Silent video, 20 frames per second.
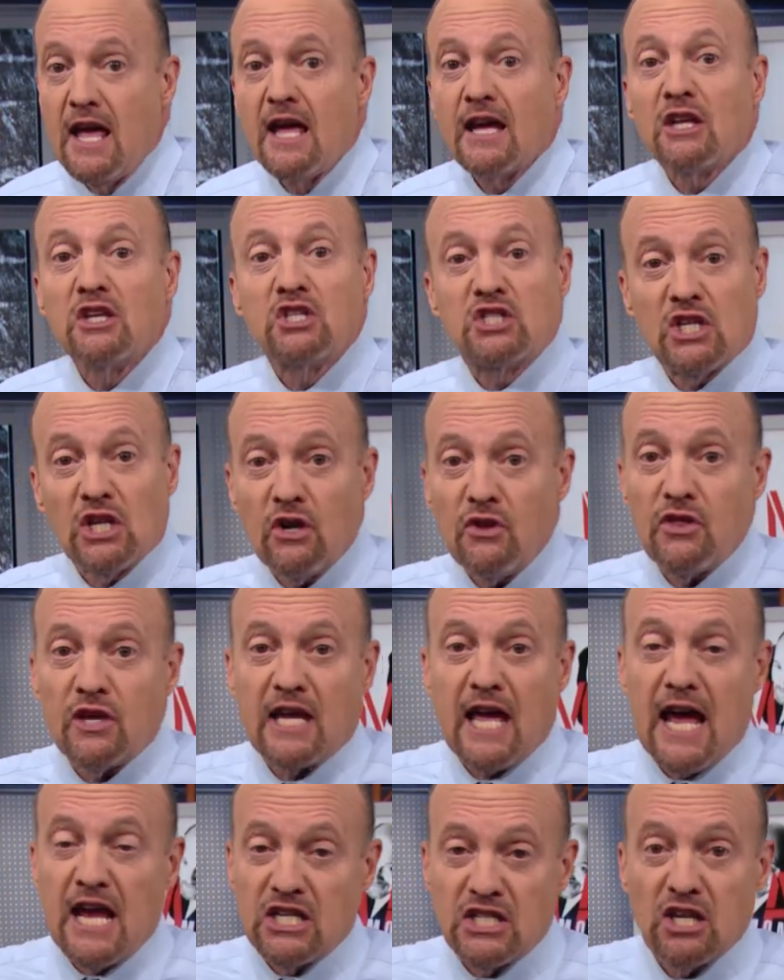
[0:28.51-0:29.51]
Consider the
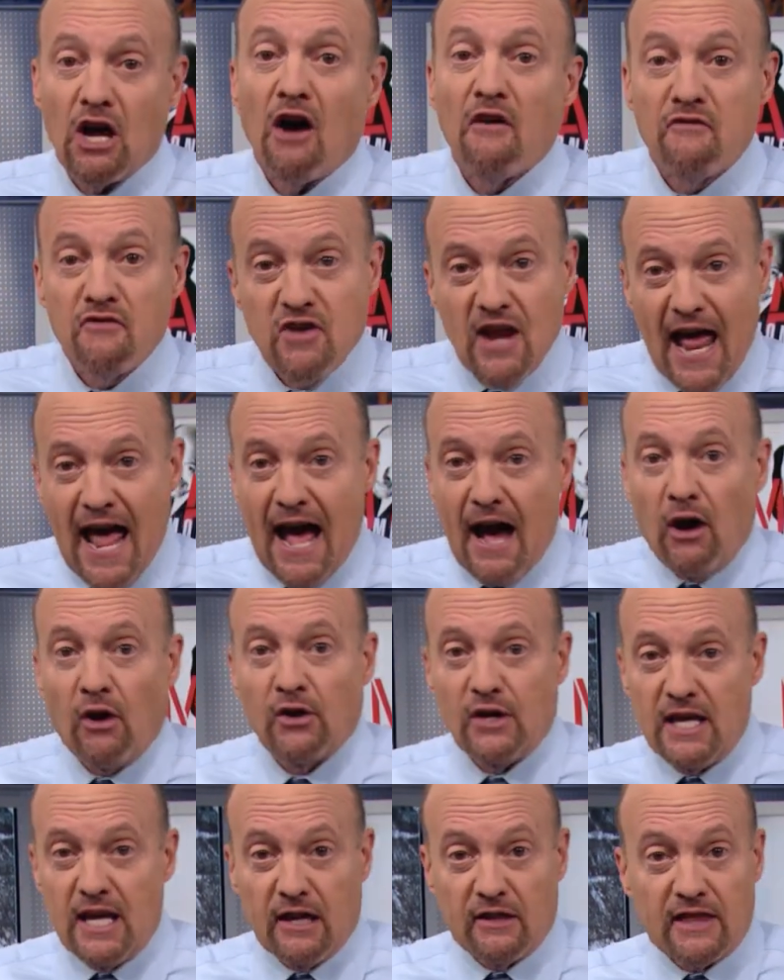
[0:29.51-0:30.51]
case of Now
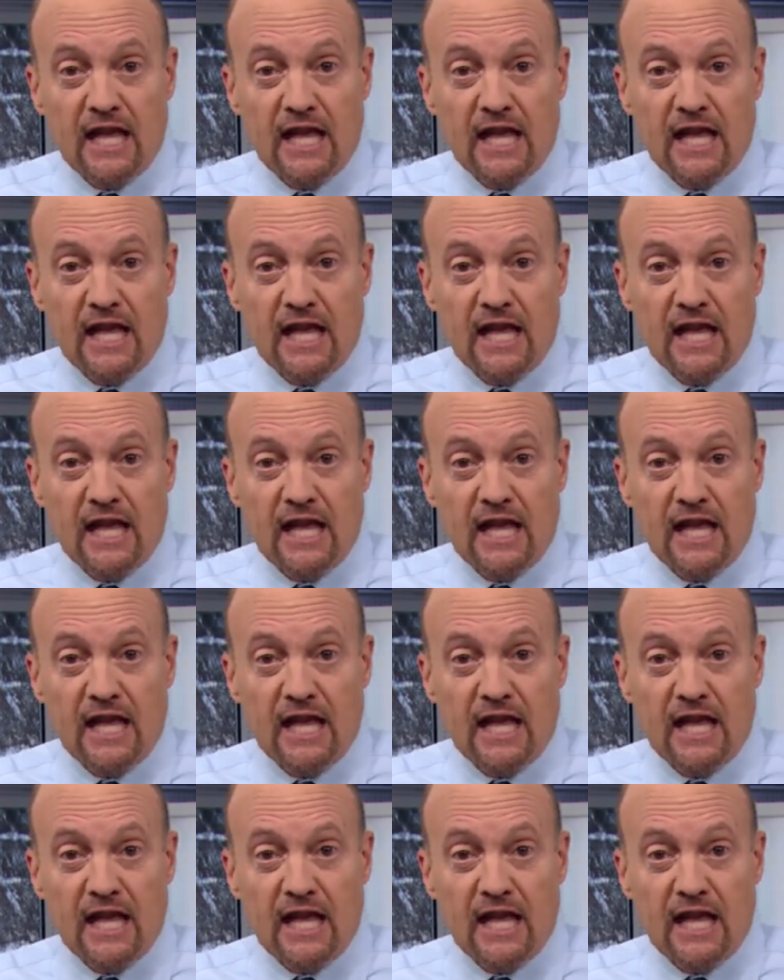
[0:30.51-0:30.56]
Inc.